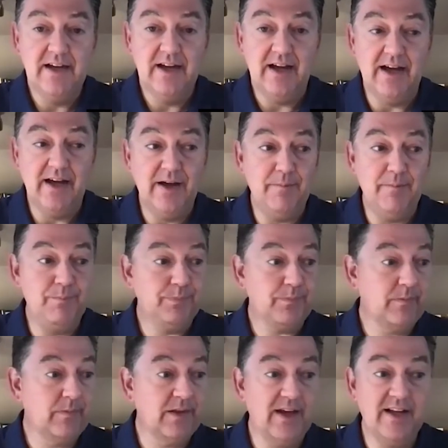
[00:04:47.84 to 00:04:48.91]

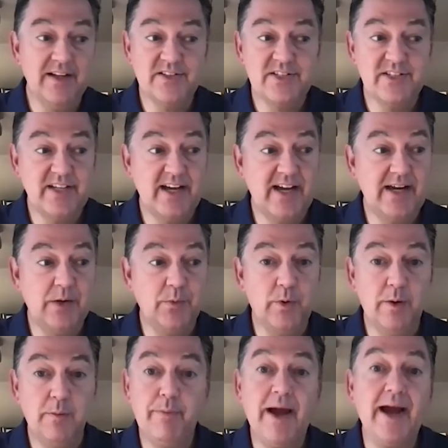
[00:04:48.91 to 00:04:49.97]
And today
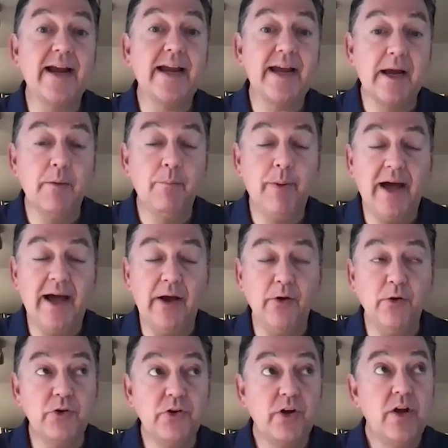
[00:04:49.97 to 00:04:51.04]
we're banking
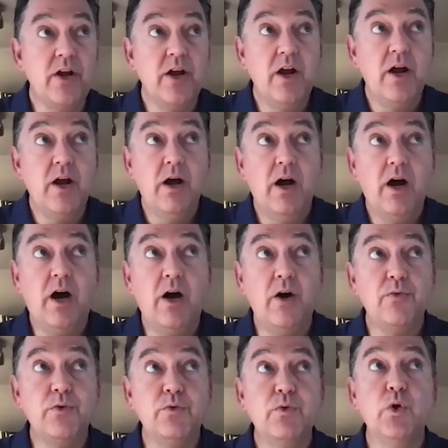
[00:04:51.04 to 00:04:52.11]
about
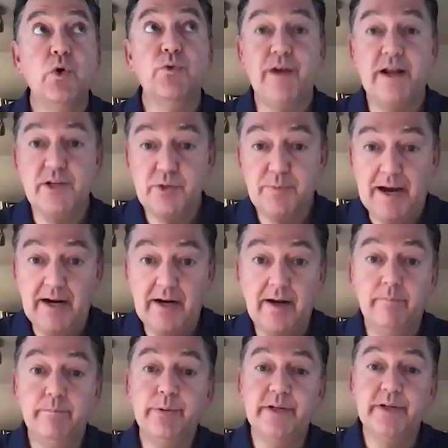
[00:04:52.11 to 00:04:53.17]
half of all venture-backed
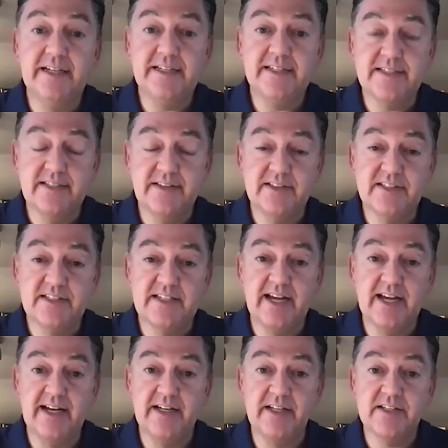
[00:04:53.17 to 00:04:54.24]
companies in the
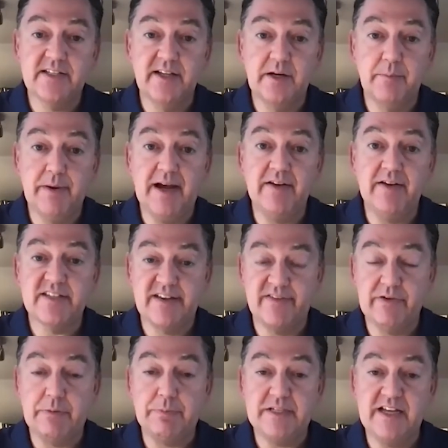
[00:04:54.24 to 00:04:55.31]
States and about
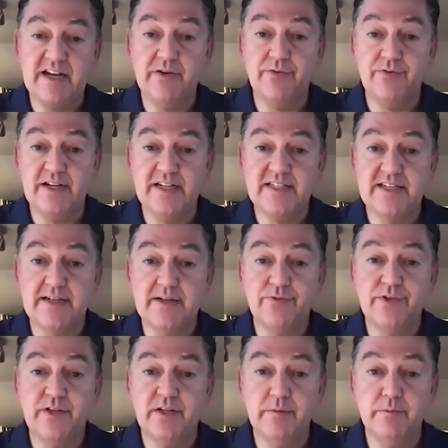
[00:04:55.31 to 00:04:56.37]
70% of VC
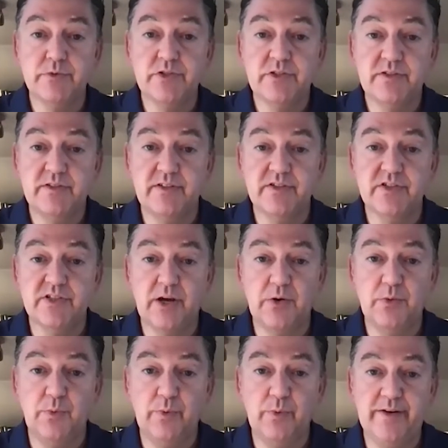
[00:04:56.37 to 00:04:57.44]
firms. And so
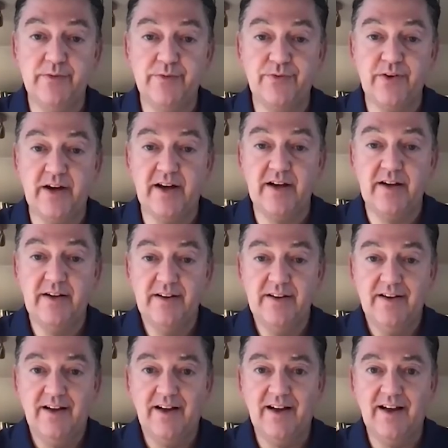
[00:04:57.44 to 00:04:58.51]
we've
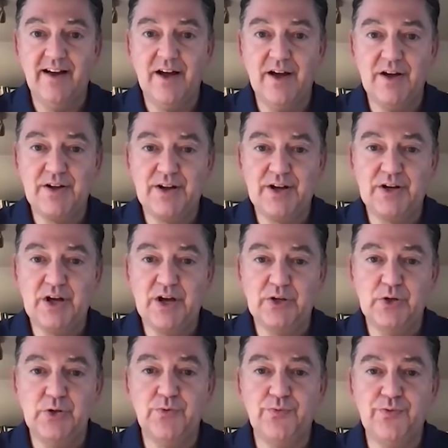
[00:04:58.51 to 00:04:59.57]
a
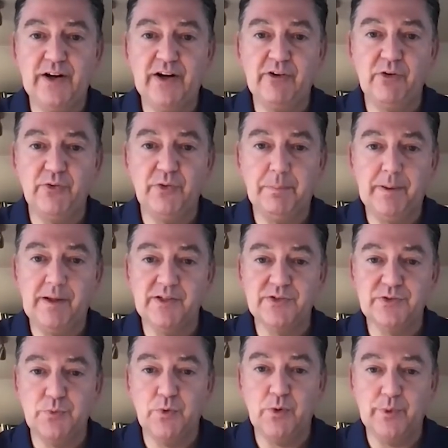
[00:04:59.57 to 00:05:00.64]
good finger on the pulse
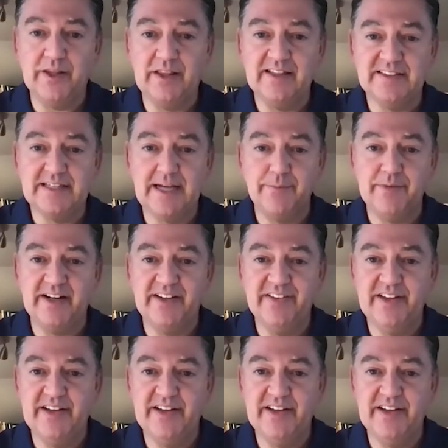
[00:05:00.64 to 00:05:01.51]
of what we think is happening in the